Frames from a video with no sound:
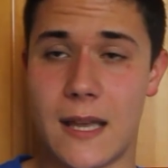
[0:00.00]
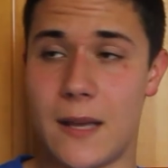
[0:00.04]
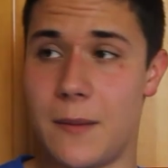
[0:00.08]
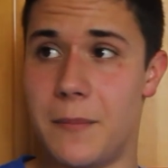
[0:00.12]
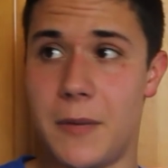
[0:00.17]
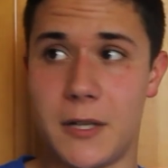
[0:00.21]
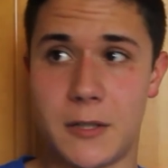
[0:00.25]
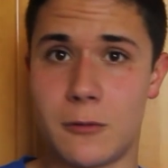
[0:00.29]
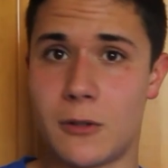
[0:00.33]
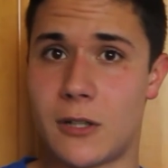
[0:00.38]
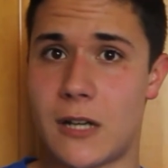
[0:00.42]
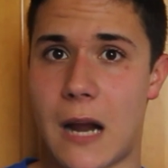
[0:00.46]

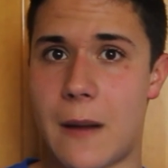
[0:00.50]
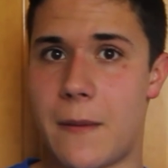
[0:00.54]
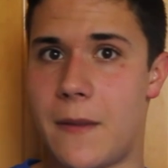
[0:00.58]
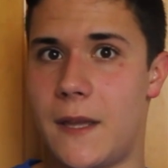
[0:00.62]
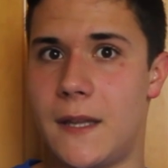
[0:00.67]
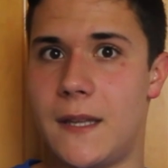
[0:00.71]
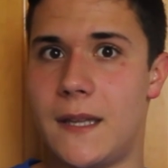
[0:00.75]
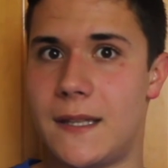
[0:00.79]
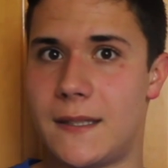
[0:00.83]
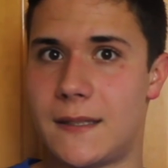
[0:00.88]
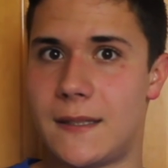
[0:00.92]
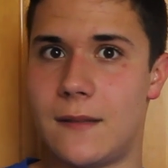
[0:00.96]
much more common than
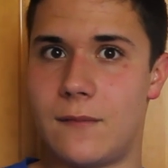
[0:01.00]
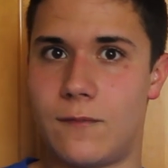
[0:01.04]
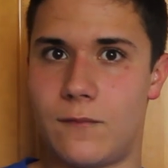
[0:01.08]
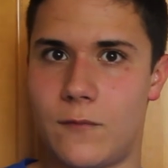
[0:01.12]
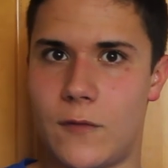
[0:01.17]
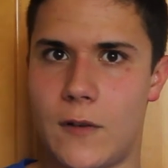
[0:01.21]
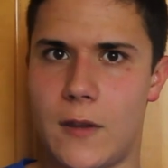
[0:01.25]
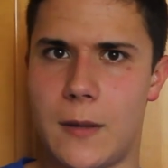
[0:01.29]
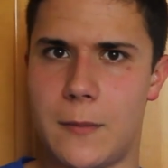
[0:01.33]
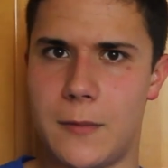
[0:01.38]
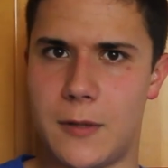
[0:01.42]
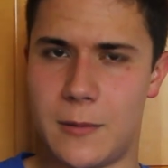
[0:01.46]
it is
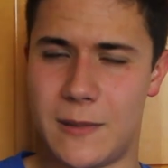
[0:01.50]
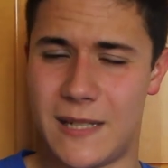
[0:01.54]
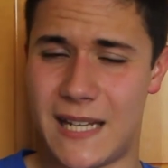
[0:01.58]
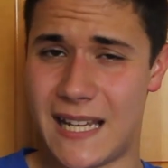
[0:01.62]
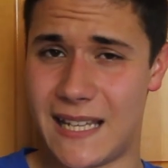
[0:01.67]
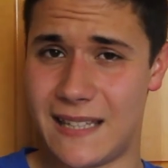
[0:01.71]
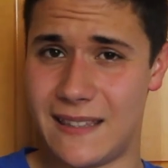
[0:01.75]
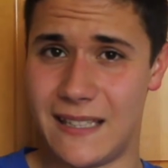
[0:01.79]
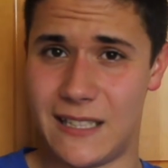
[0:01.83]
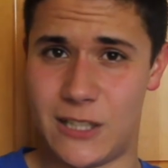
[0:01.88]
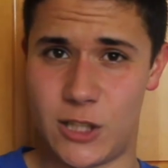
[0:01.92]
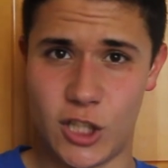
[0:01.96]
for them to be
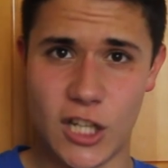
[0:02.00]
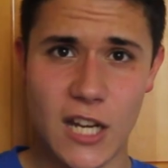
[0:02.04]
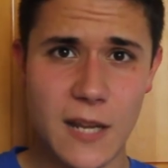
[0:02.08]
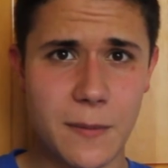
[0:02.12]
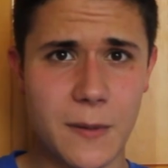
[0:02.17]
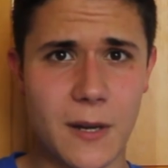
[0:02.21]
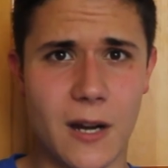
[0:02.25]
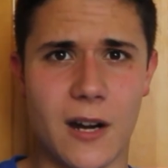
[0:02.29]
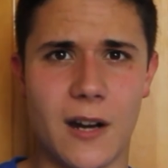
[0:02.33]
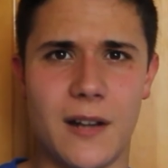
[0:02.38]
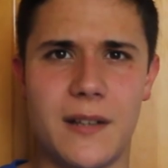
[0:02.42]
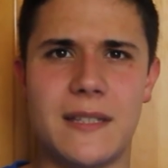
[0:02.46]
taking the cheap
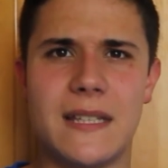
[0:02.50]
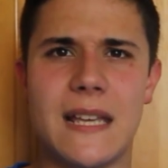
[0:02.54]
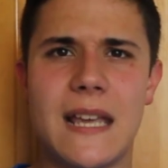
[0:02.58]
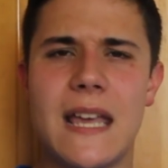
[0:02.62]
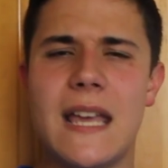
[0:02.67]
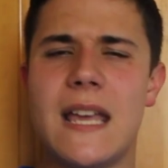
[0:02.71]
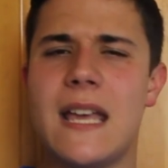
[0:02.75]
cards, it